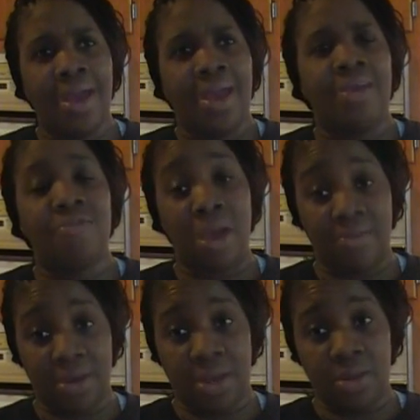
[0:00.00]
if you
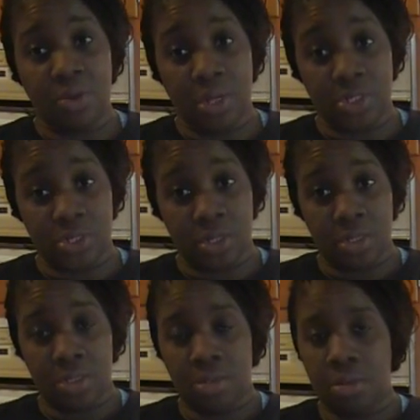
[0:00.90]
have any other
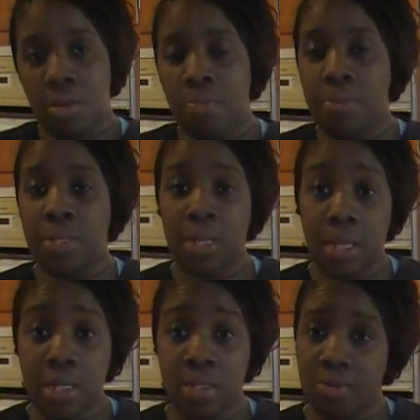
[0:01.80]
questions,
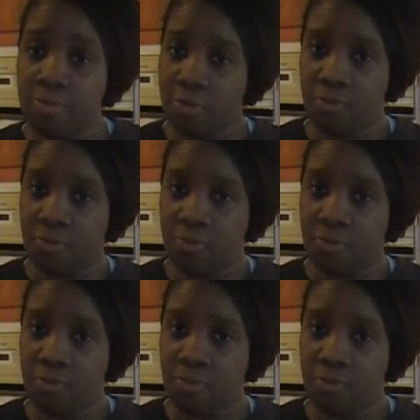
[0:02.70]
please feel